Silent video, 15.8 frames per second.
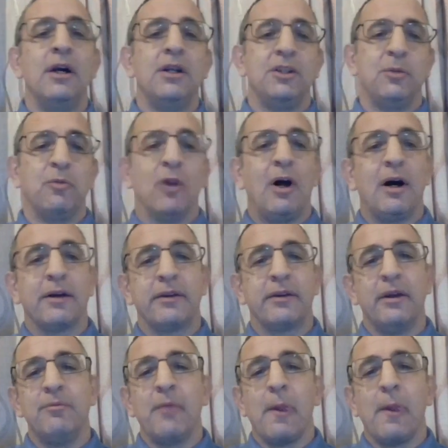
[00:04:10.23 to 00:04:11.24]
to block
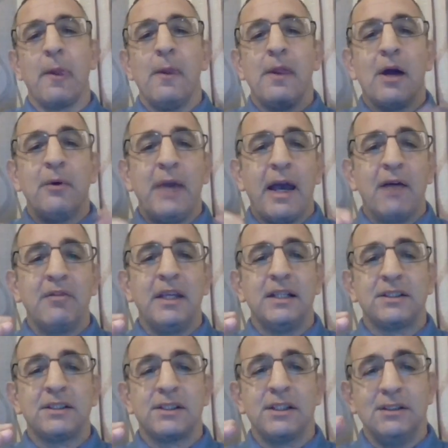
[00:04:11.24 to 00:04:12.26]
them. Now we have
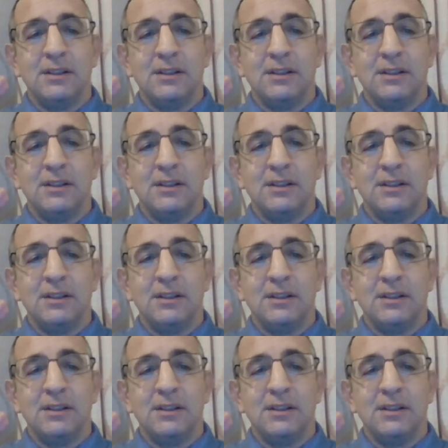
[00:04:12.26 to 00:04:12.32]
this